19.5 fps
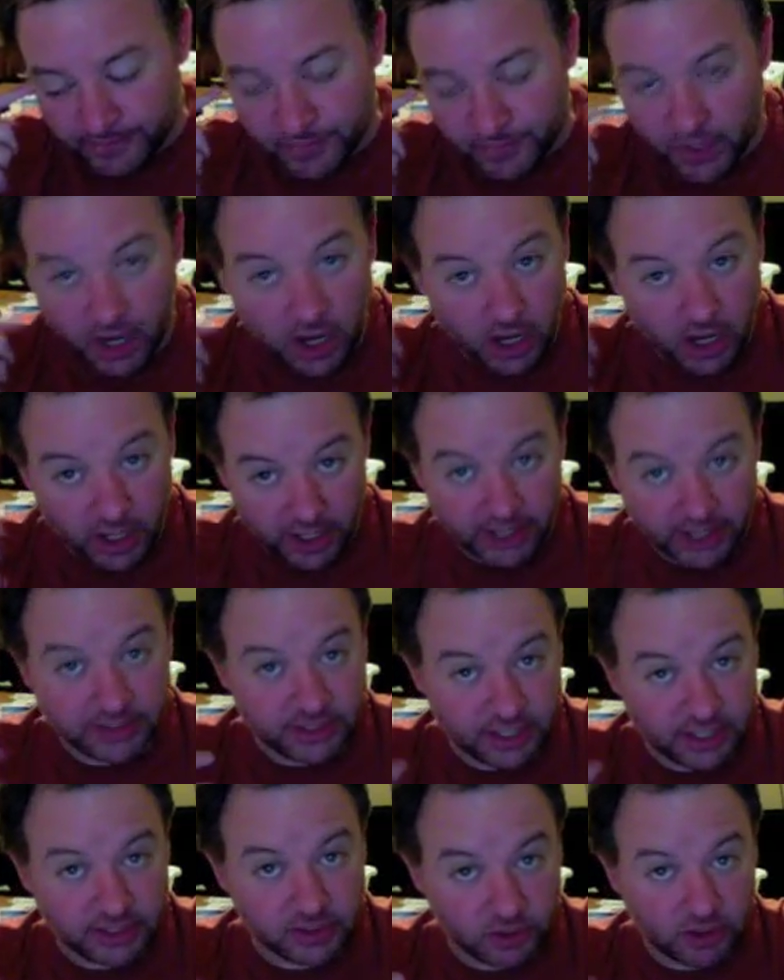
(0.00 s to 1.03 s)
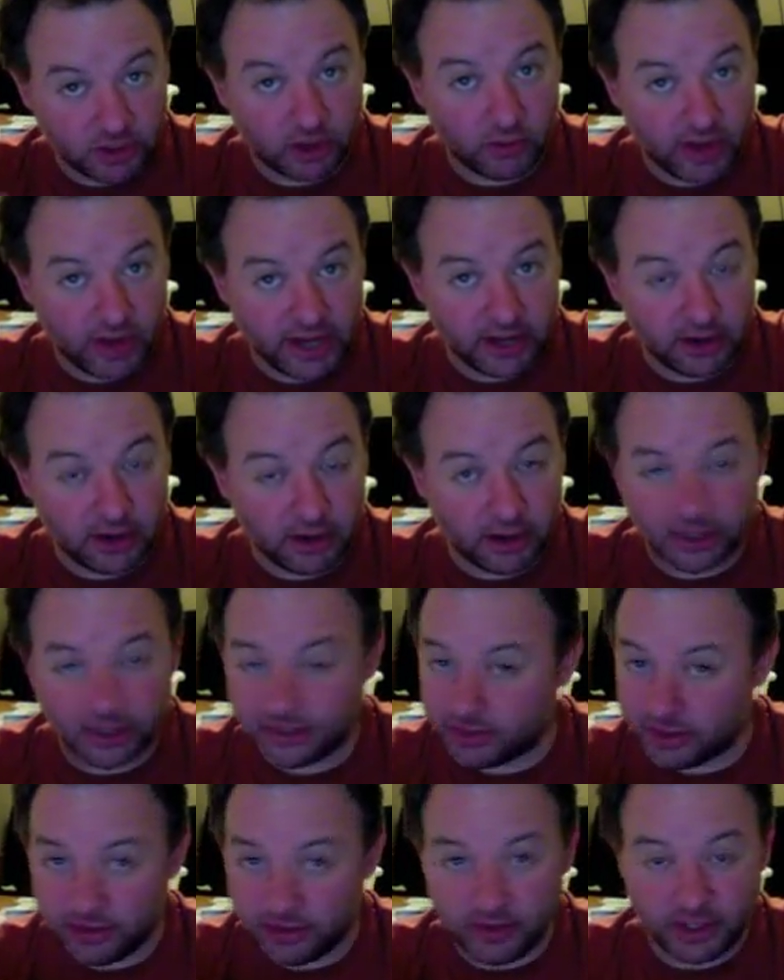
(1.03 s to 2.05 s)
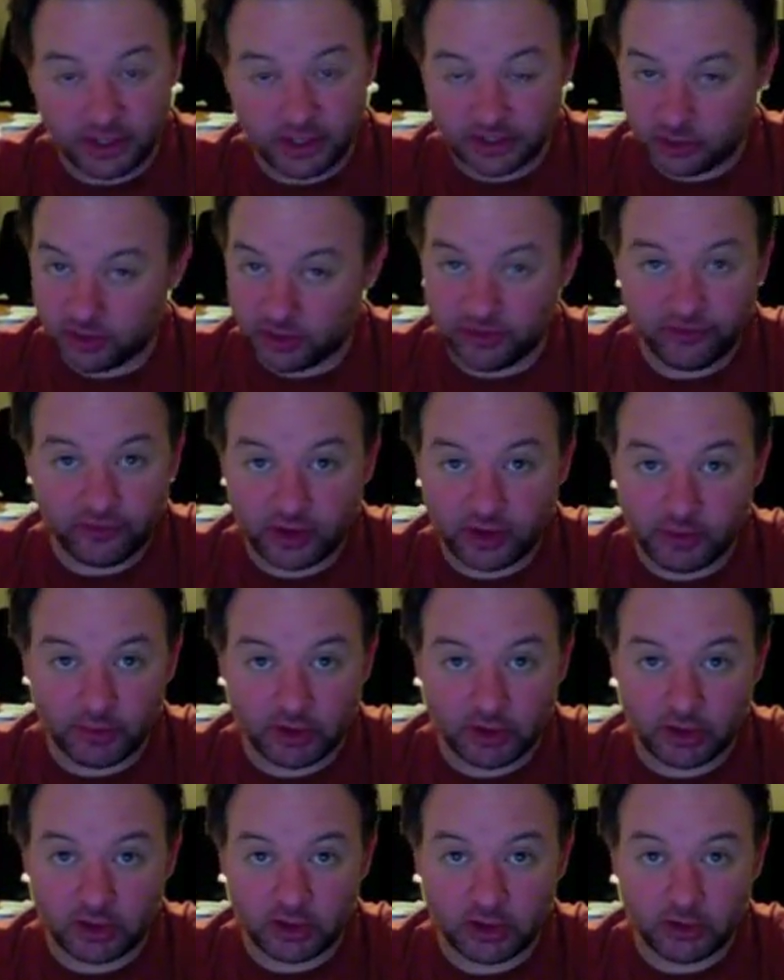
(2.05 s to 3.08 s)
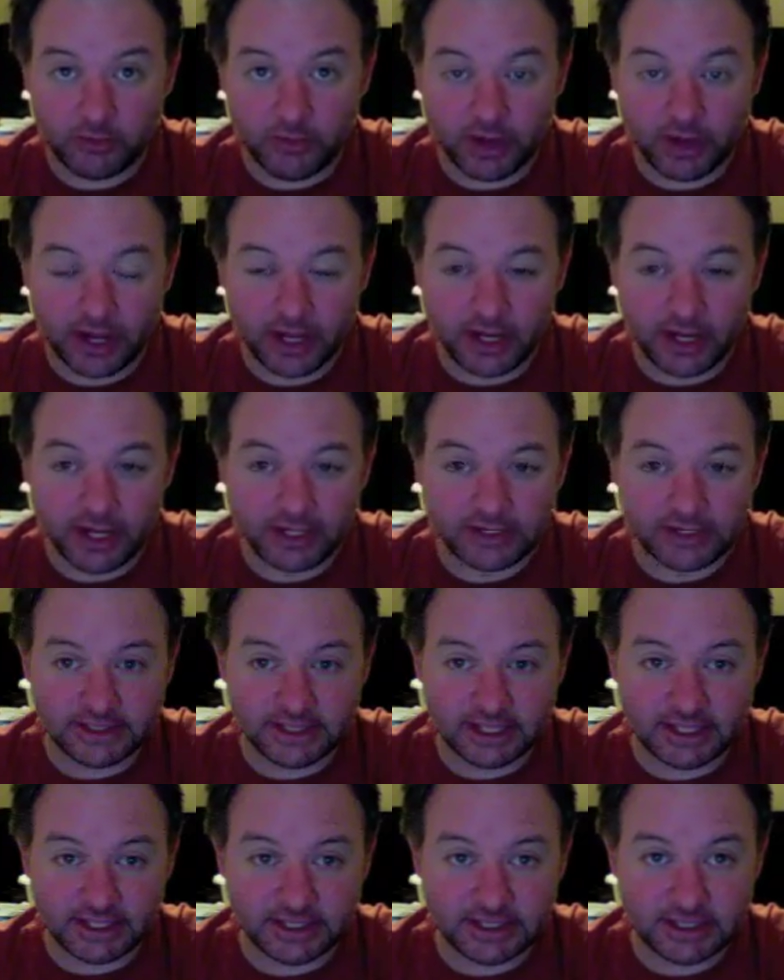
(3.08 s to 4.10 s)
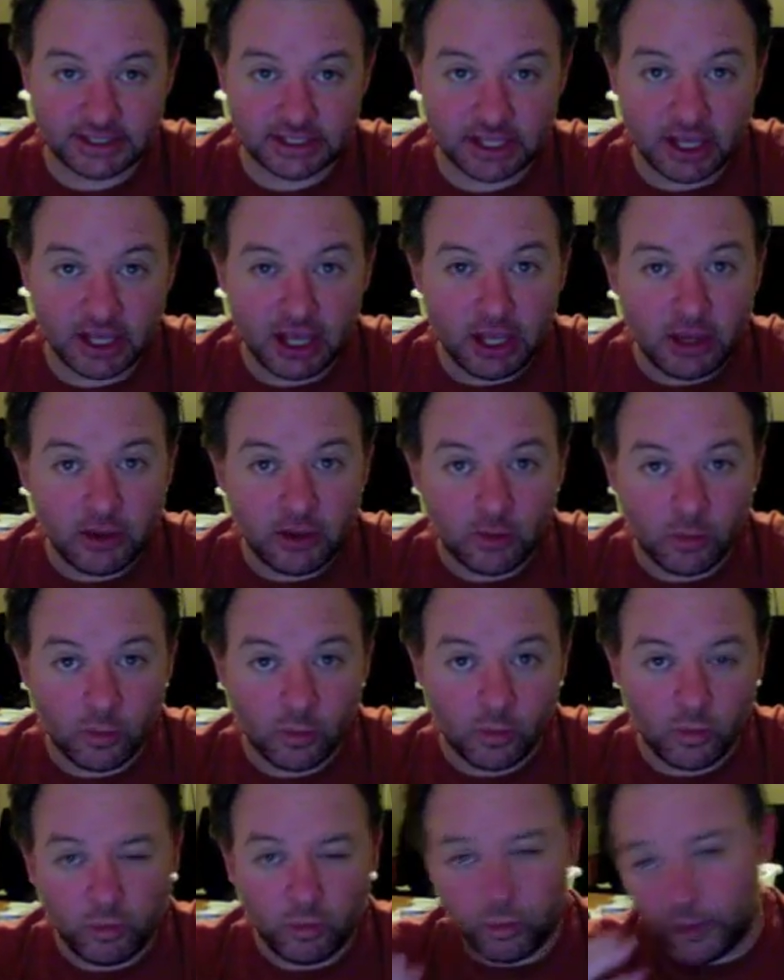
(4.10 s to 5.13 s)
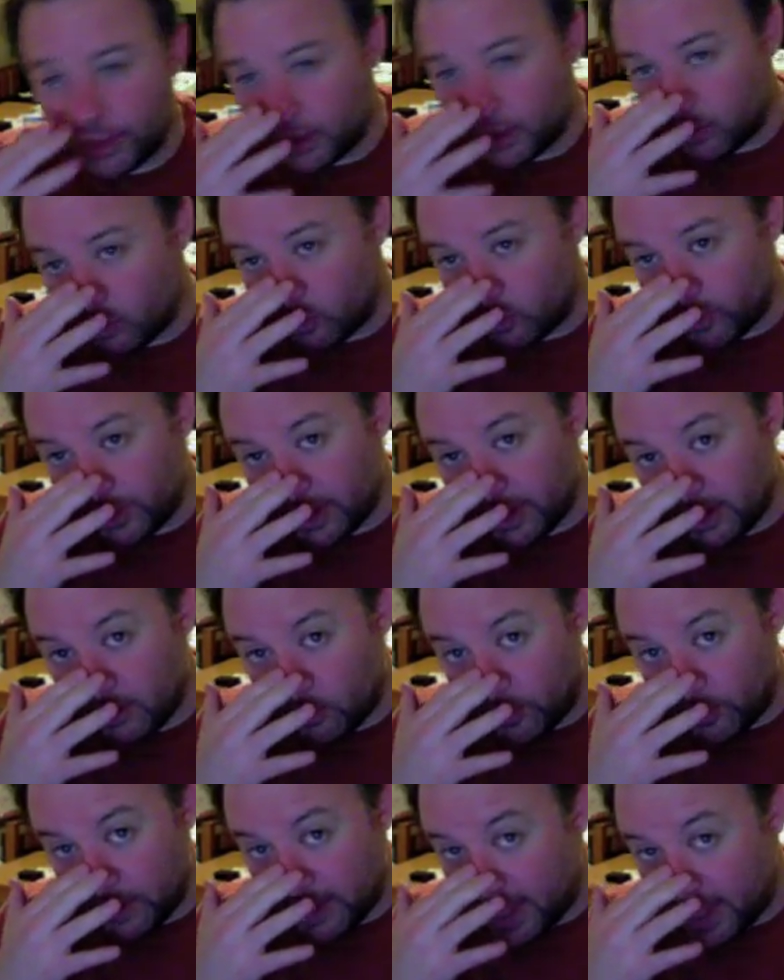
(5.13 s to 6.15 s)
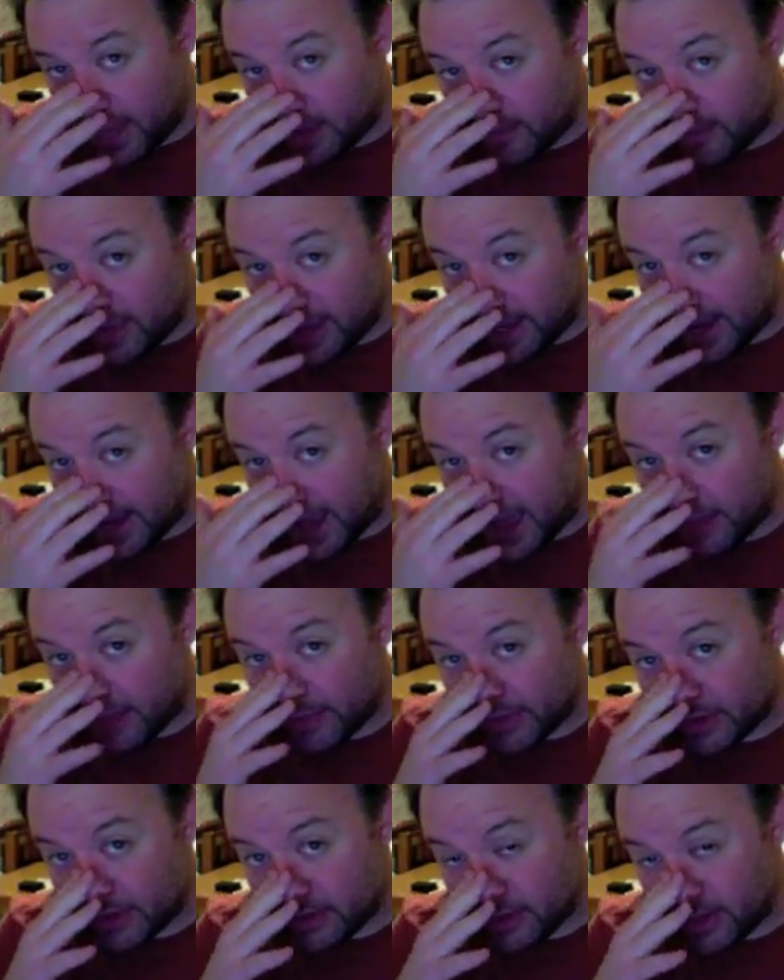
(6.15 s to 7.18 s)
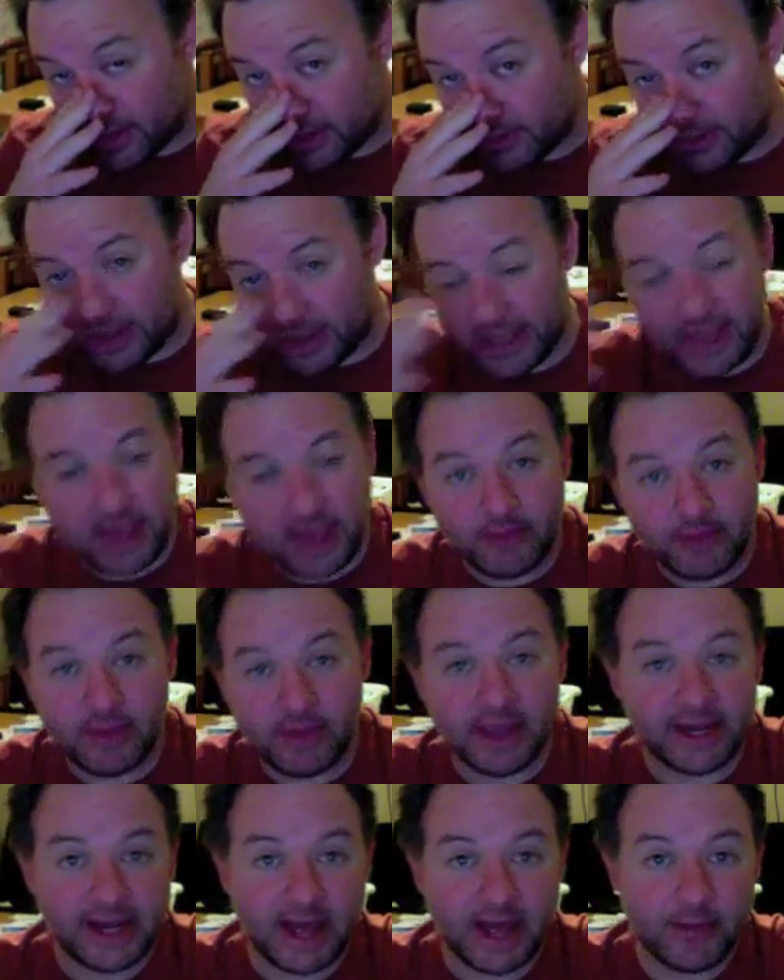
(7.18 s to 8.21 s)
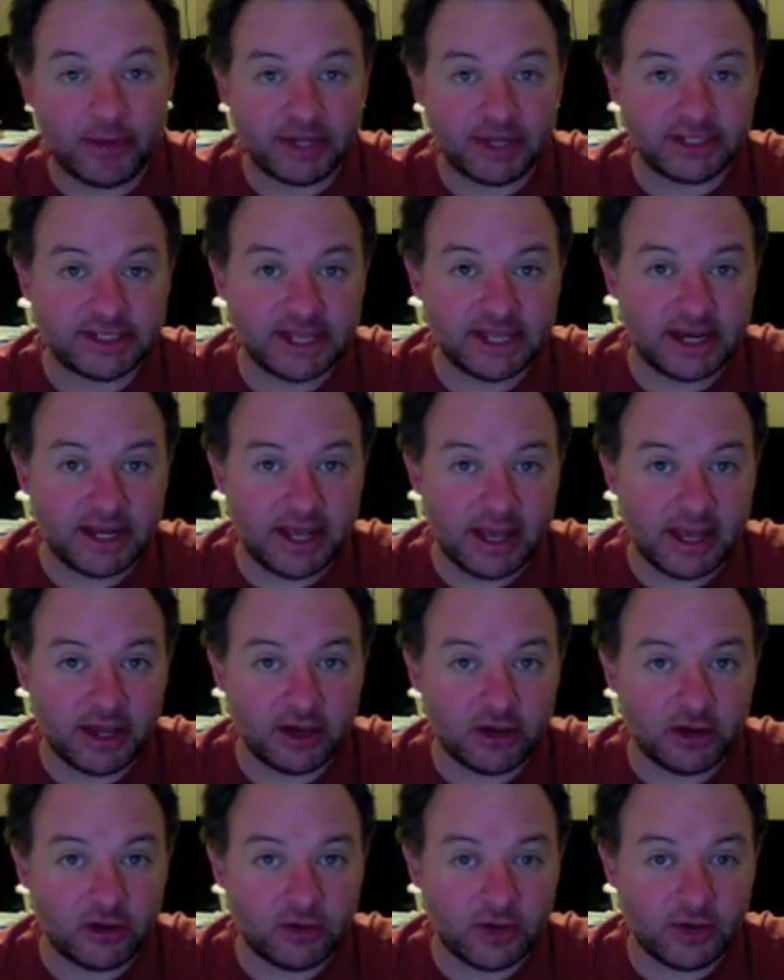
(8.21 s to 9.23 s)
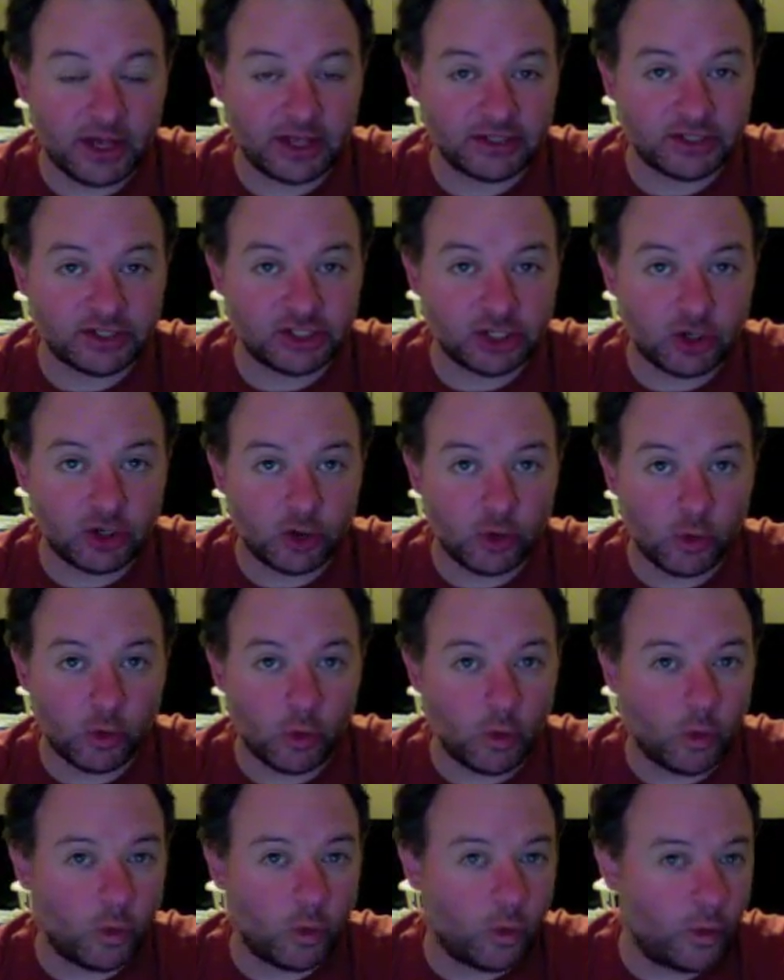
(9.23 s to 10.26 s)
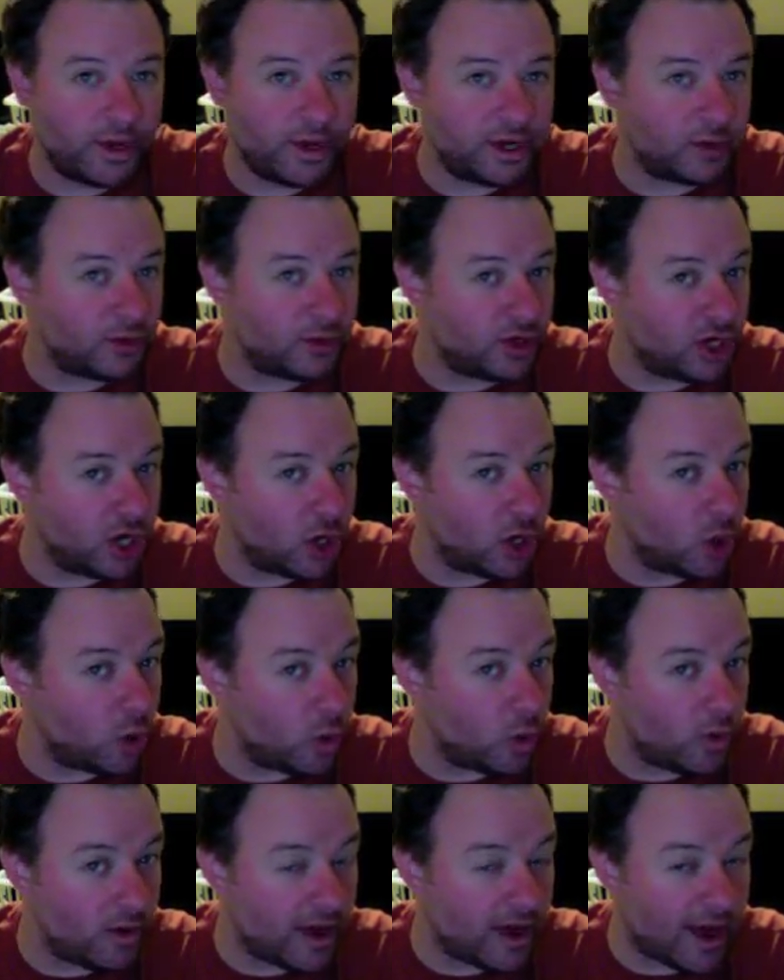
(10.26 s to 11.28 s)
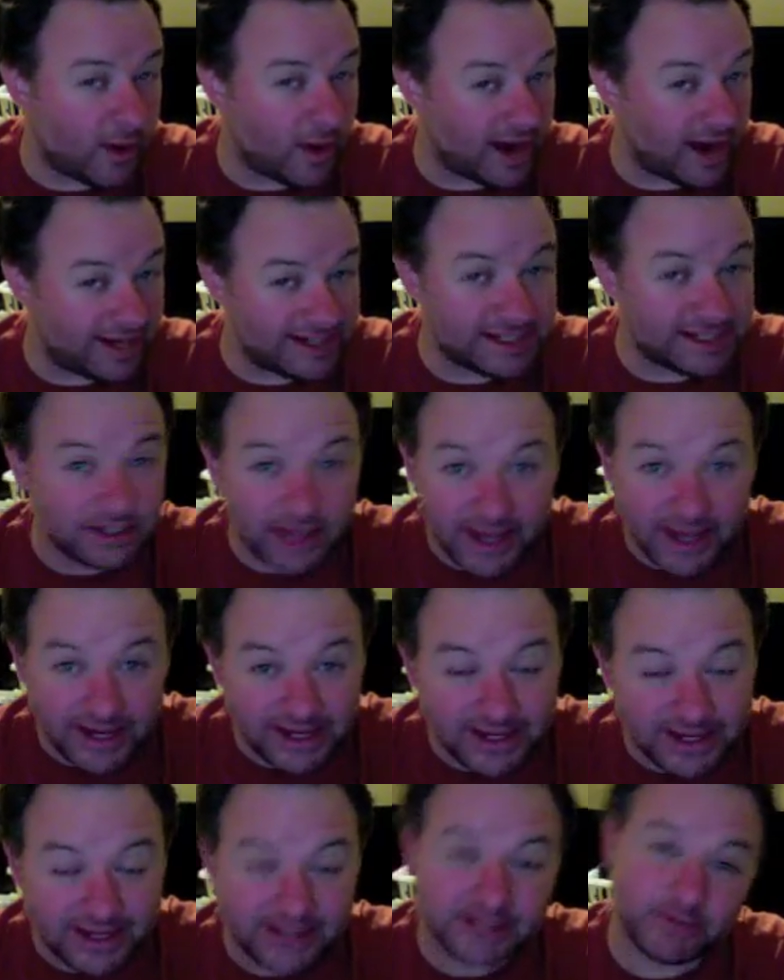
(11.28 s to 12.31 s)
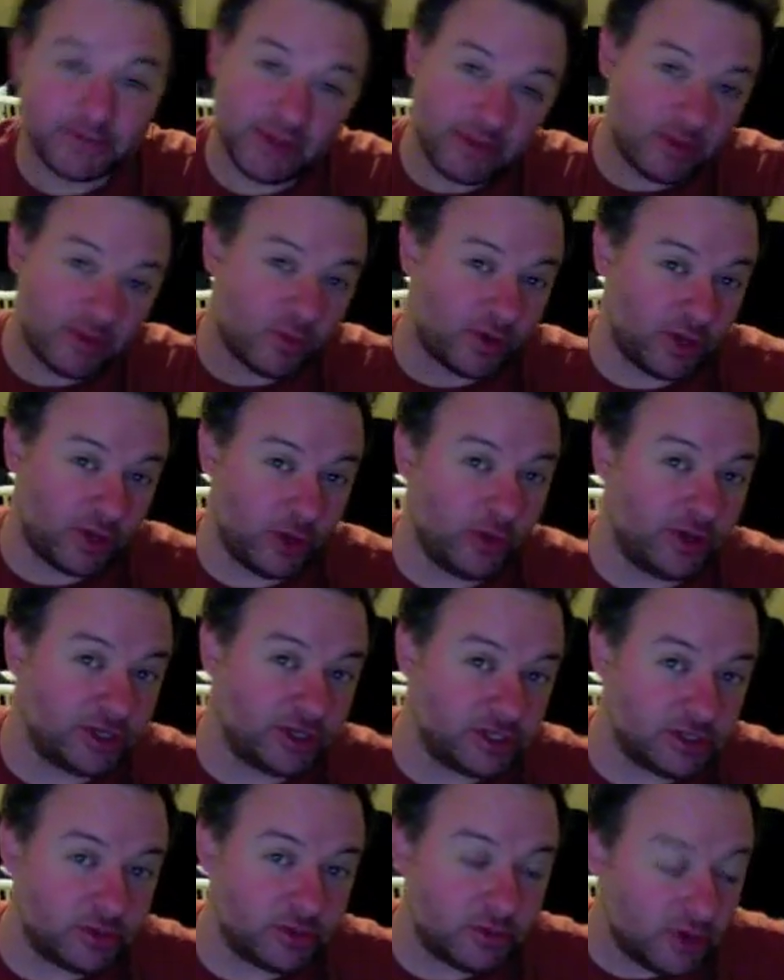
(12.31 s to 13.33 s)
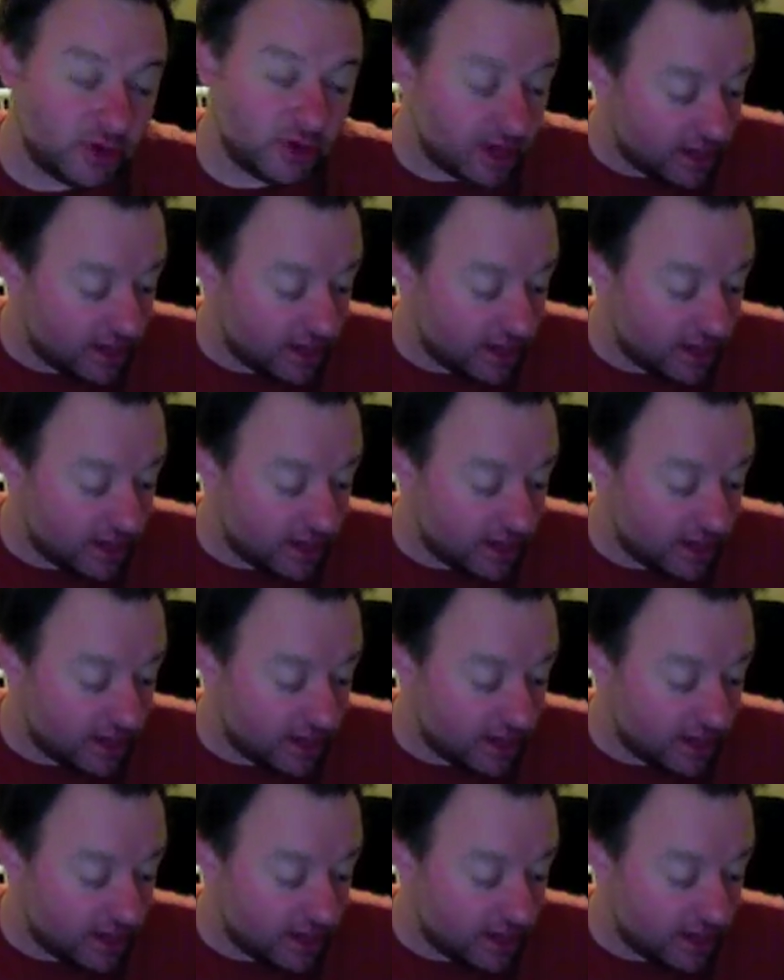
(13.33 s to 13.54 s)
it's on our radar. It's on the front burner, but it's we can't make it happen, and they can't make it happen in San Diego, and so we don't know how isolated it is. Maybe what you could do,